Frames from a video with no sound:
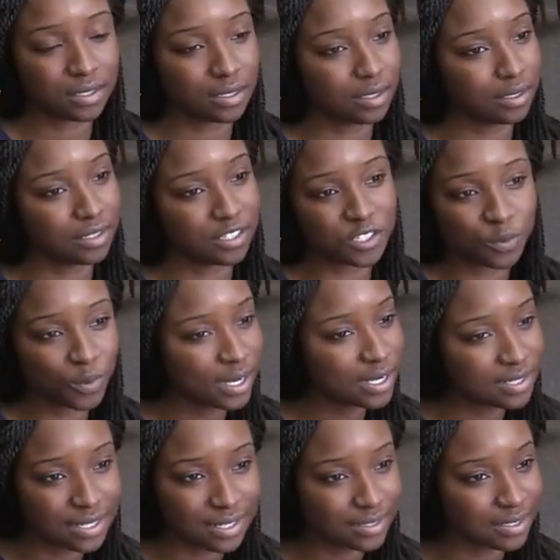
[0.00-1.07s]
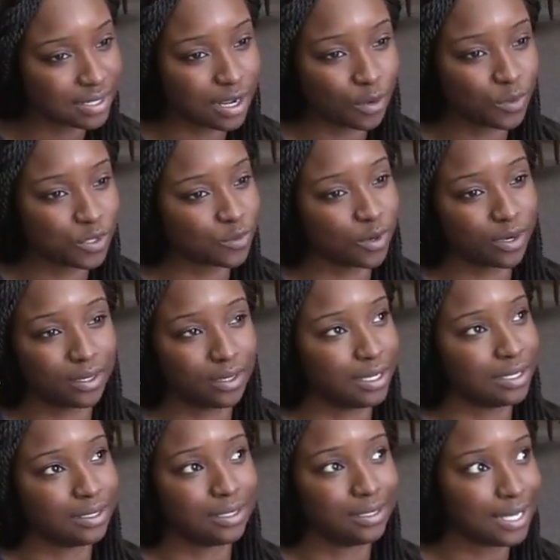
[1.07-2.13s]
the spreadsheets that I was working
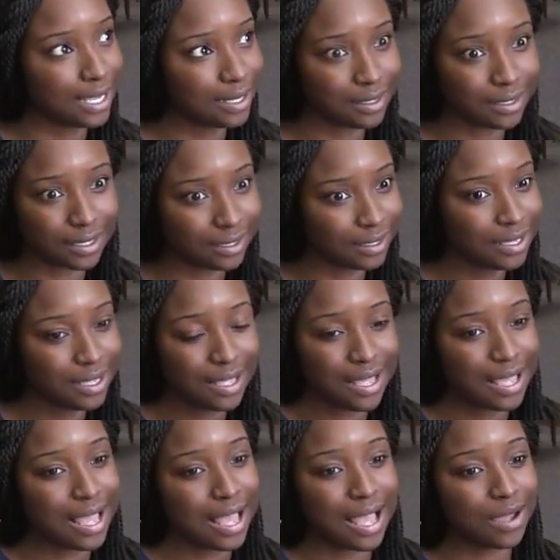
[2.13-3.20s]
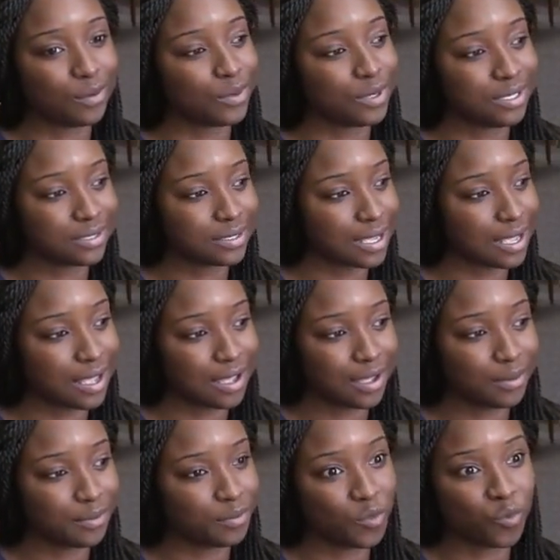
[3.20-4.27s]
in, the data that I was
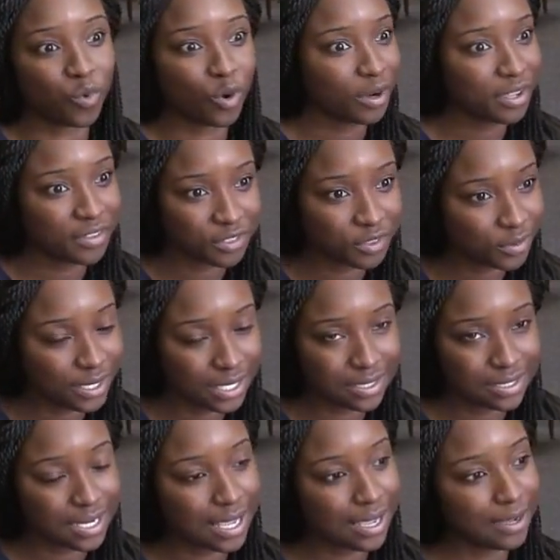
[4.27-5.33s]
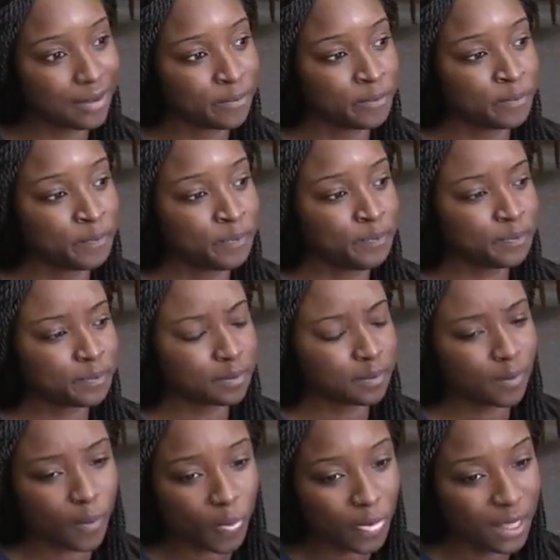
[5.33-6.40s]
working through each day.
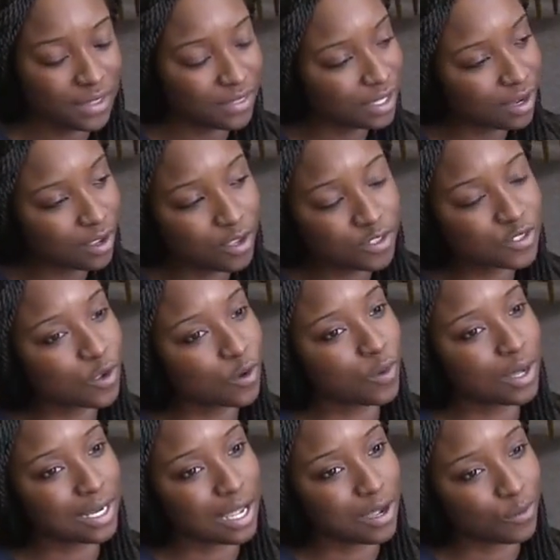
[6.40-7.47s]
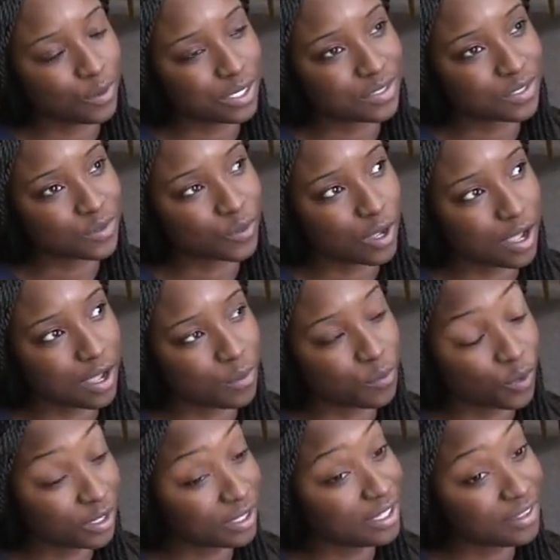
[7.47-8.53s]
And then also while I was
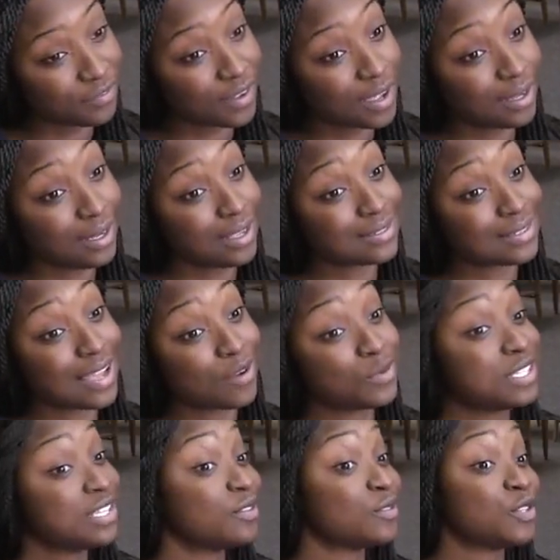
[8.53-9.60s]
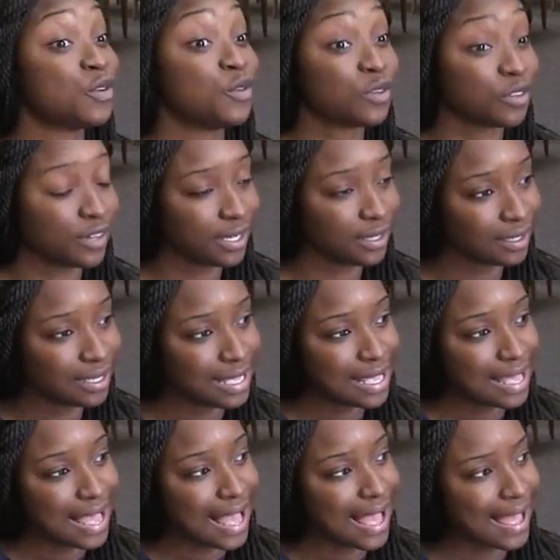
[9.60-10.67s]
working in finance, I was still tutoring.
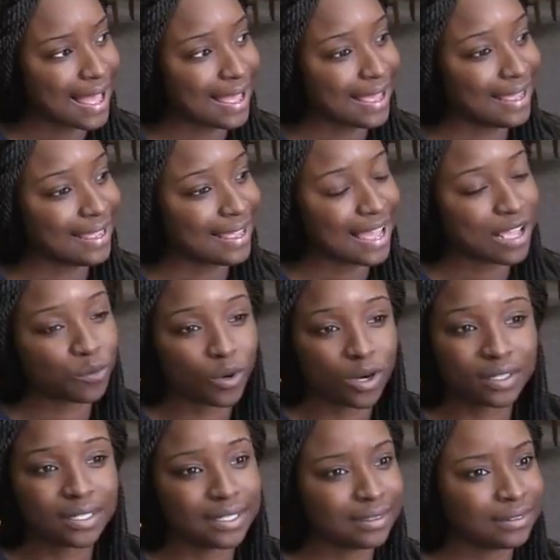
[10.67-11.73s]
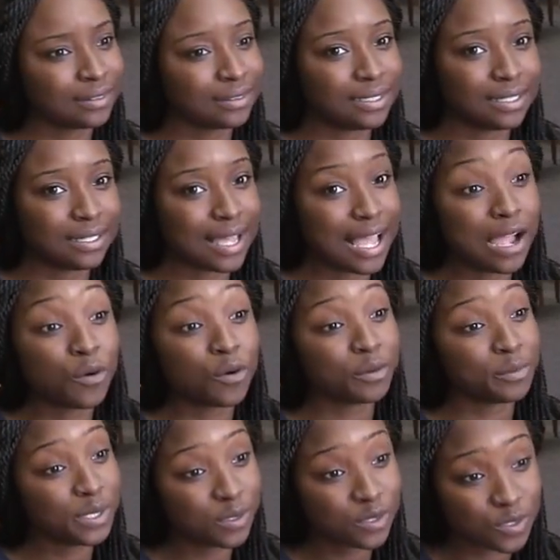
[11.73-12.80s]
I had worked at the
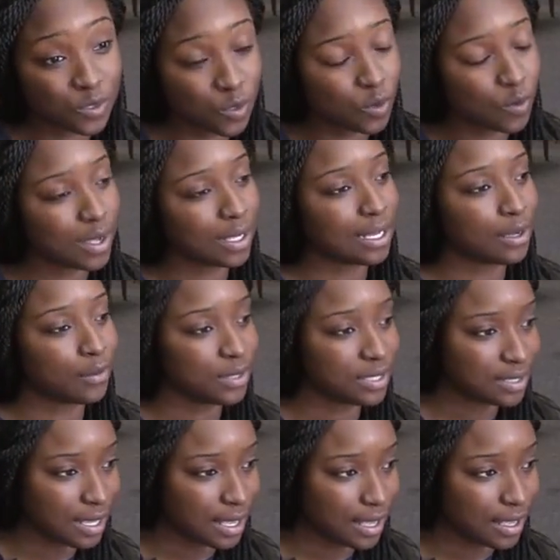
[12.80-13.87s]
Howard Middle School while I was